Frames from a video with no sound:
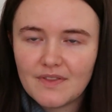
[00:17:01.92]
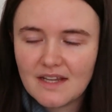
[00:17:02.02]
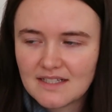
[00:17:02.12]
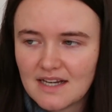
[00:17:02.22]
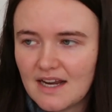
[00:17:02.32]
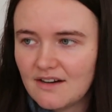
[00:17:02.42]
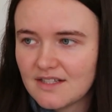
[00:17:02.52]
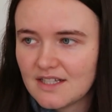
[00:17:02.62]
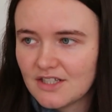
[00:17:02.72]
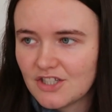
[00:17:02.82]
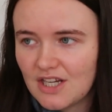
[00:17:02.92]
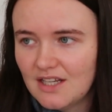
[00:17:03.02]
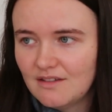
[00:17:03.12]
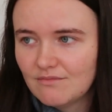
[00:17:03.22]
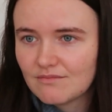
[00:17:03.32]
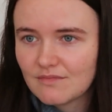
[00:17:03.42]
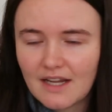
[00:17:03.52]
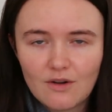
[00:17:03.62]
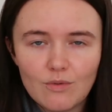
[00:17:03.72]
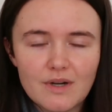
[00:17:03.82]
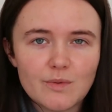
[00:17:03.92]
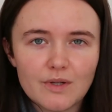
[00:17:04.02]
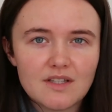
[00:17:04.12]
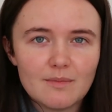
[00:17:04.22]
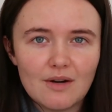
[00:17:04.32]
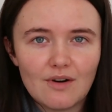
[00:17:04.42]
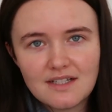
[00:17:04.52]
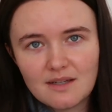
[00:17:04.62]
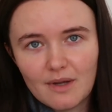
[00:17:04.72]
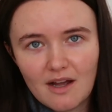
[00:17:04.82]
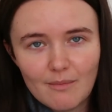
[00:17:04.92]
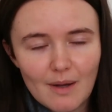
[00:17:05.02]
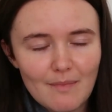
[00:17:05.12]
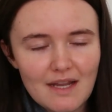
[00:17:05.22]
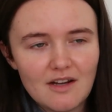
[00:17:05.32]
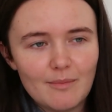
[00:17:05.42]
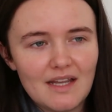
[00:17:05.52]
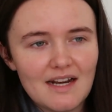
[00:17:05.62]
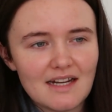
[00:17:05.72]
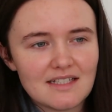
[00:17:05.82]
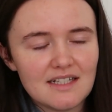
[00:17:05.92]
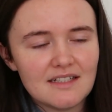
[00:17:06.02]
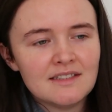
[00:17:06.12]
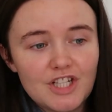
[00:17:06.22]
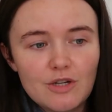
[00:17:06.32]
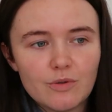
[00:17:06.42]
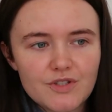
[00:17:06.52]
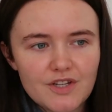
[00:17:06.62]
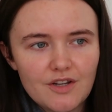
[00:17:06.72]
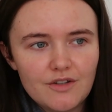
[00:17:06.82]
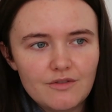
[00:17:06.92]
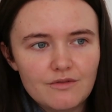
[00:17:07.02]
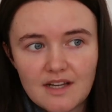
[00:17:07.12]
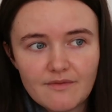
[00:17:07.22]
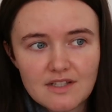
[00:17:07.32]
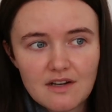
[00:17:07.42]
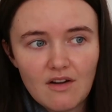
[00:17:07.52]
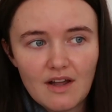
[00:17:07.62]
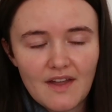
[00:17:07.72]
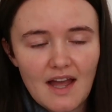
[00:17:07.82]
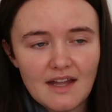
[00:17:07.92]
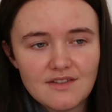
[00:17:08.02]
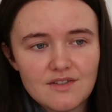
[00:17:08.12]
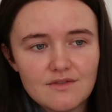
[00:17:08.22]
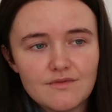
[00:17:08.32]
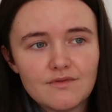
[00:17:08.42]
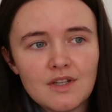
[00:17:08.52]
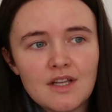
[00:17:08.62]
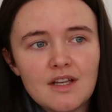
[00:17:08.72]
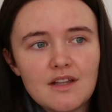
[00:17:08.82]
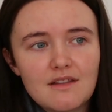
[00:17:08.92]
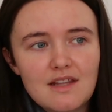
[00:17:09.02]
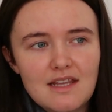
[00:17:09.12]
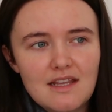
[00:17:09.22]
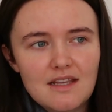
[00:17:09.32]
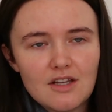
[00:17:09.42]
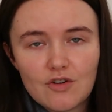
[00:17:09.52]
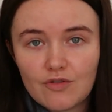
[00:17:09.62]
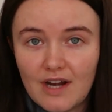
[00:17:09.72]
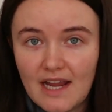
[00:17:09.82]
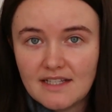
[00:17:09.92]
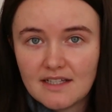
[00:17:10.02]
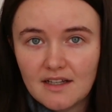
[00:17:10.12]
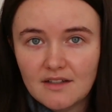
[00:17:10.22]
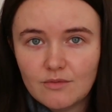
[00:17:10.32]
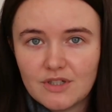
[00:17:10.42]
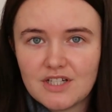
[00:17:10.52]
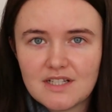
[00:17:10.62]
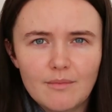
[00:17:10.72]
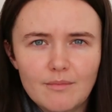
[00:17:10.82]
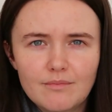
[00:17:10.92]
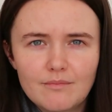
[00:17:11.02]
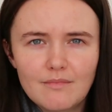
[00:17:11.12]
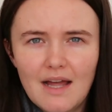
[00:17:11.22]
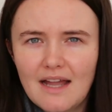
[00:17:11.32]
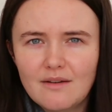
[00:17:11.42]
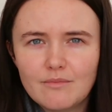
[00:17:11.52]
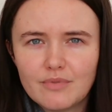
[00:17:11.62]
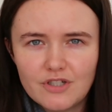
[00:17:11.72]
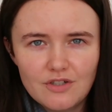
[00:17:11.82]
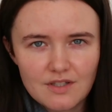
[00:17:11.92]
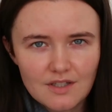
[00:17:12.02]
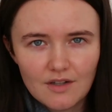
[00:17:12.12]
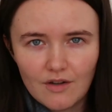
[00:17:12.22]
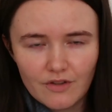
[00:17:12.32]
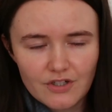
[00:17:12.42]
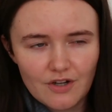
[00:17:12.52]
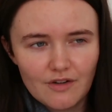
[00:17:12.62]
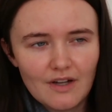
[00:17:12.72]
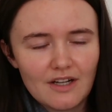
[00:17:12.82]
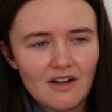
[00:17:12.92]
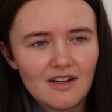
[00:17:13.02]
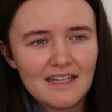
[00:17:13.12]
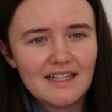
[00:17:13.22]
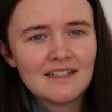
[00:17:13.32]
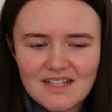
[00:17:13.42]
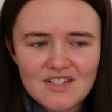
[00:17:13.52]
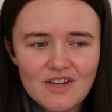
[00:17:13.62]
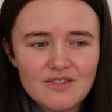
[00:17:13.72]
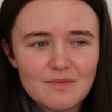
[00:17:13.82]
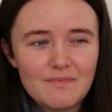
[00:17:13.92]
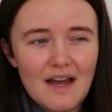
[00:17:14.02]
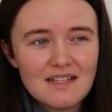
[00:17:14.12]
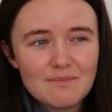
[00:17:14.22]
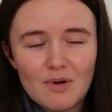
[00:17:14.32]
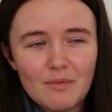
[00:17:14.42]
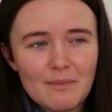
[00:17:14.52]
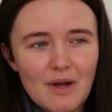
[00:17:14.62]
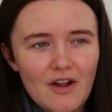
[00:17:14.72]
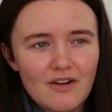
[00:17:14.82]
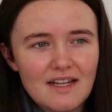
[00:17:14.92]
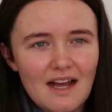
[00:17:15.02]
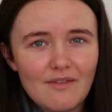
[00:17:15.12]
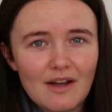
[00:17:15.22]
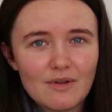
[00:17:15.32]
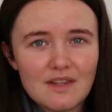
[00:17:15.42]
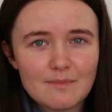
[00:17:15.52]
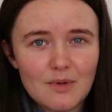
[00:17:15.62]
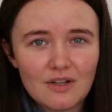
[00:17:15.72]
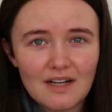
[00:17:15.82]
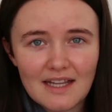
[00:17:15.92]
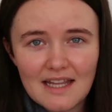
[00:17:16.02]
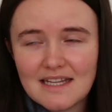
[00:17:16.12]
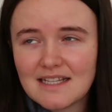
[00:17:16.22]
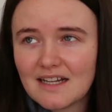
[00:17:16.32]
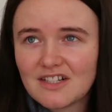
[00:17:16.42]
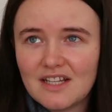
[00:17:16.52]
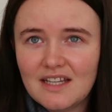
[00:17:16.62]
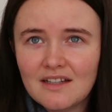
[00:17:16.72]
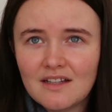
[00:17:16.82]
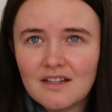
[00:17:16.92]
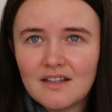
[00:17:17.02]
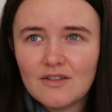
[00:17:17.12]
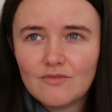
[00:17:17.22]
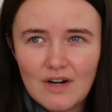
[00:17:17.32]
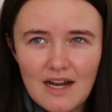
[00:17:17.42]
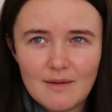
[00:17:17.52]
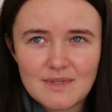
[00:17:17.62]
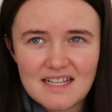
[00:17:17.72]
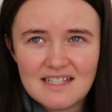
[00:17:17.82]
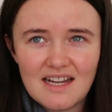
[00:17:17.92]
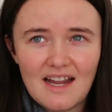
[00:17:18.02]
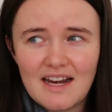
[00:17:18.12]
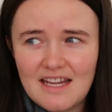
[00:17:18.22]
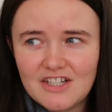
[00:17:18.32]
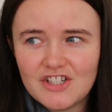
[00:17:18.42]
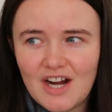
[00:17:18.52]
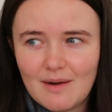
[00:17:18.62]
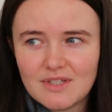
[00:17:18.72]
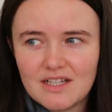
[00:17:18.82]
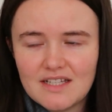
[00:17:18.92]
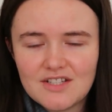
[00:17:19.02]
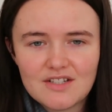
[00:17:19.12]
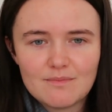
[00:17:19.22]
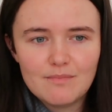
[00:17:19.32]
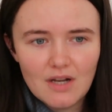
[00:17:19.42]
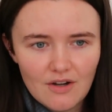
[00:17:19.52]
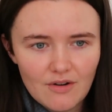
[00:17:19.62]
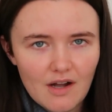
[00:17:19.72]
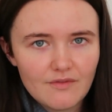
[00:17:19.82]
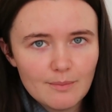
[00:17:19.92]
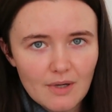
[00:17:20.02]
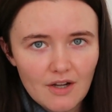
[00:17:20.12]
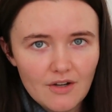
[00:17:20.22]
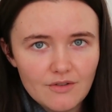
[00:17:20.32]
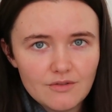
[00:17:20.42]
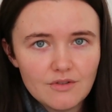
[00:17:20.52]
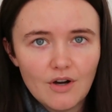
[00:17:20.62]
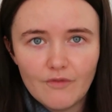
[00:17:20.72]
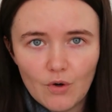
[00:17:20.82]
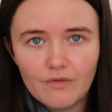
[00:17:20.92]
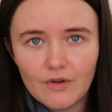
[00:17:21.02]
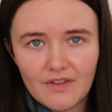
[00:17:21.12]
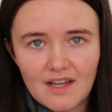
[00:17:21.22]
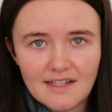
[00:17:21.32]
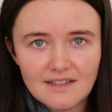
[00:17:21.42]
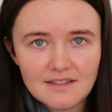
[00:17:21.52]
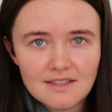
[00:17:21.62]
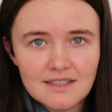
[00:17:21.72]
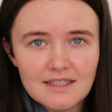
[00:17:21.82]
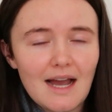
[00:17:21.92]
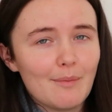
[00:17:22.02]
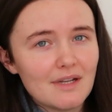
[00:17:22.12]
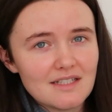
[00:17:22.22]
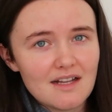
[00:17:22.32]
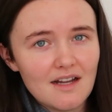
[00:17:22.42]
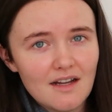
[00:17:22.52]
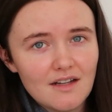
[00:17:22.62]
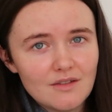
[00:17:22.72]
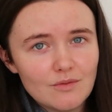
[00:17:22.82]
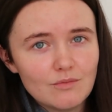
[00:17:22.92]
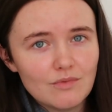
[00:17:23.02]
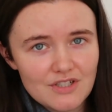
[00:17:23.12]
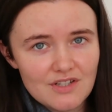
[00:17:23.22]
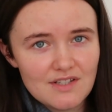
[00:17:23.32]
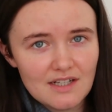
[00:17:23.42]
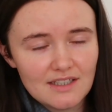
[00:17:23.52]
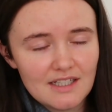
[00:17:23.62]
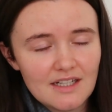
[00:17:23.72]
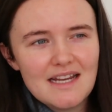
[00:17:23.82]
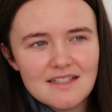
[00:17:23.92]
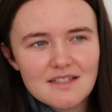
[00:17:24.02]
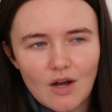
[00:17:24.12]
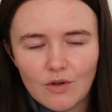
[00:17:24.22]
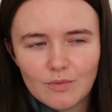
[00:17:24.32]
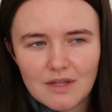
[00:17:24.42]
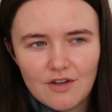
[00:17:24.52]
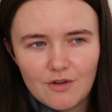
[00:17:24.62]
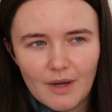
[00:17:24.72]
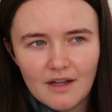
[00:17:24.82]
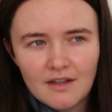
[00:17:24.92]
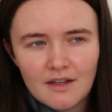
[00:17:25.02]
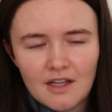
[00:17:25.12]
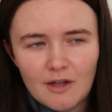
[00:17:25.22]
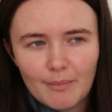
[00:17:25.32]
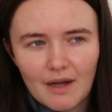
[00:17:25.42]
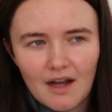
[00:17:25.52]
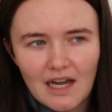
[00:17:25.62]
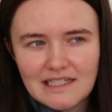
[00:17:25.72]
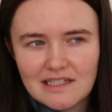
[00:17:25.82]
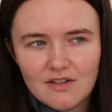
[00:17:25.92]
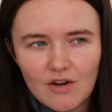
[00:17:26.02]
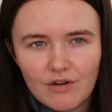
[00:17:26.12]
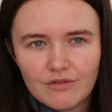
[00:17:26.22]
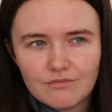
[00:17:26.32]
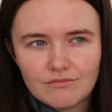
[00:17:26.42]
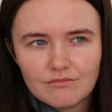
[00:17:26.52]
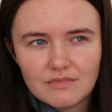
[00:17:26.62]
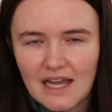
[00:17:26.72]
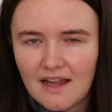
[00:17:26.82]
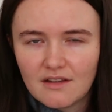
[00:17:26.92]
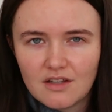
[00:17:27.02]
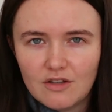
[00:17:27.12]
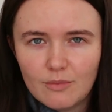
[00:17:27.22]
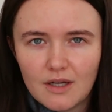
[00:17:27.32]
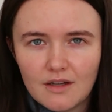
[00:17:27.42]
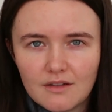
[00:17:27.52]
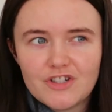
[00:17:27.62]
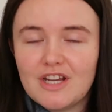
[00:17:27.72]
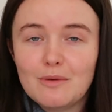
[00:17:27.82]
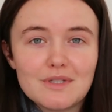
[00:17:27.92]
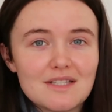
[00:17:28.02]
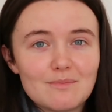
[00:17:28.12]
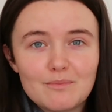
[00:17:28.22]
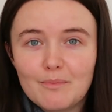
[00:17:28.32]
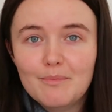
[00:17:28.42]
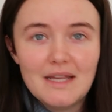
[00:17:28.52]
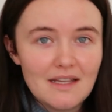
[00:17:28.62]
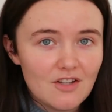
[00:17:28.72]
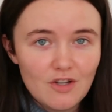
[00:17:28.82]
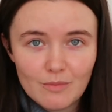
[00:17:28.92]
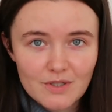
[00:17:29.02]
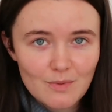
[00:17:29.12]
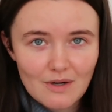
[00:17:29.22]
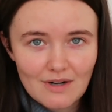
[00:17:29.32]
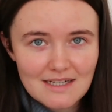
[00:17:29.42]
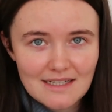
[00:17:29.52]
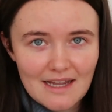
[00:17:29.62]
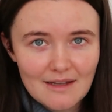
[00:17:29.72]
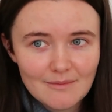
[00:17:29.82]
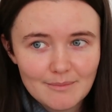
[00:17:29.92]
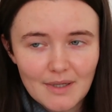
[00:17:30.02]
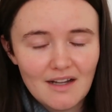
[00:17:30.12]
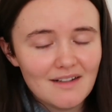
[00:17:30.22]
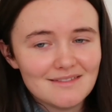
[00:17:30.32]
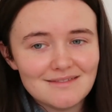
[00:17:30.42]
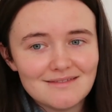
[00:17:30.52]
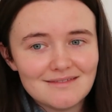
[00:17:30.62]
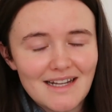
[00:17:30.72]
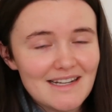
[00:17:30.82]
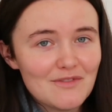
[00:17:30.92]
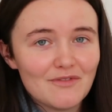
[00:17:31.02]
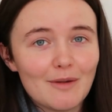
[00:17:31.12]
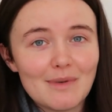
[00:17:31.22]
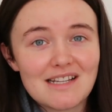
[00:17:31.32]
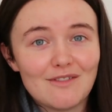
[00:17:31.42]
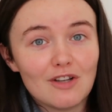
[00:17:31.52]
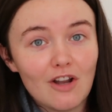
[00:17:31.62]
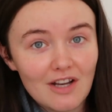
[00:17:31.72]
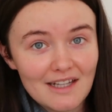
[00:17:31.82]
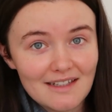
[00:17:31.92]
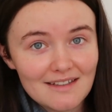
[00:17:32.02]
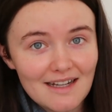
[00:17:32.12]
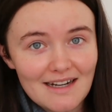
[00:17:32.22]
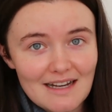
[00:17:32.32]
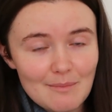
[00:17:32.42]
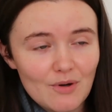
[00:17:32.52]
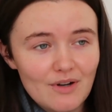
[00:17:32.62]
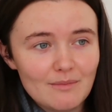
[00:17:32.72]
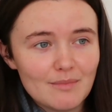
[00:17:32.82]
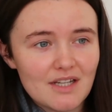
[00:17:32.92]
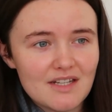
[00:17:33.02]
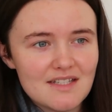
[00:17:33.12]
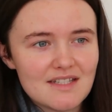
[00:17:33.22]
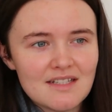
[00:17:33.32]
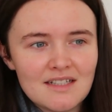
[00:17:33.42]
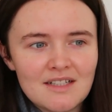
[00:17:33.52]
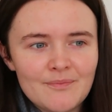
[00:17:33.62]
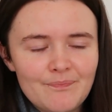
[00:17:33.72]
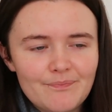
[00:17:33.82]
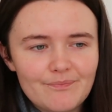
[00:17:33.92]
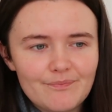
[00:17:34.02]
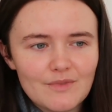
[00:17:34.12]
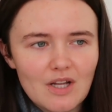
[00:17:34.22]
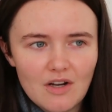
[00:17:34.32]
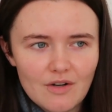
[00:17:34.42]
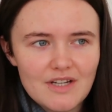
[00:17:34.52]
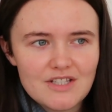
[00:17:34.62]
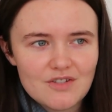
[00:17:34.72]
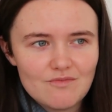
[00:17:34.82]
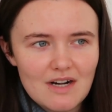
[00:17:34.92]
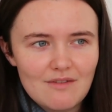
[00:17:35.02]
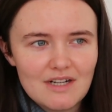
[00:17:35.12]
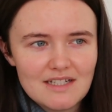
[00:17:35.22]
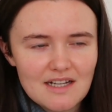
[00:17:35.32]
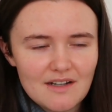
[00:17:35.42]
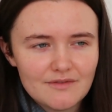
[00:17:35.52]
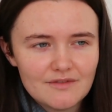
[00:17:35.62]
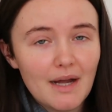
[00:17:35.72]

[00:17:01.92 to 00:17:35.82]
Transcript: things in here is that she like always wanted to be a writer, but her mum made her be an actor. She also suffers a lot at the hands of the creator, which is a head producer on the show of iCarly. And so that's probably my only caveat with this book. Like, it is actually really upsetting, and each chapter is just blow after blow of awful thing happening to her when she was younger. It is told with humor, but I did not get the humor. She was being humorous when writing it, but I didn't find myself lolling at any point because a lot of it is just really, really tough.